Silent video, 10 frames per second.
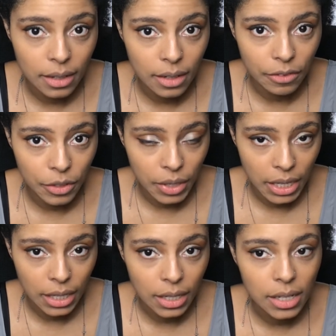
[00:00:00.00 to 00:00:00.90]
if you
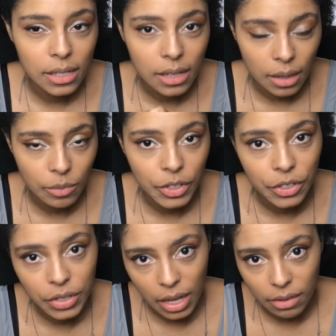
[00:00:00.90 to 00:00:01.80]
can, is time for
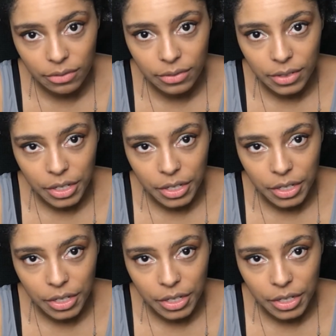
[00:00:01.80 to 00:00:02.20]
yourself.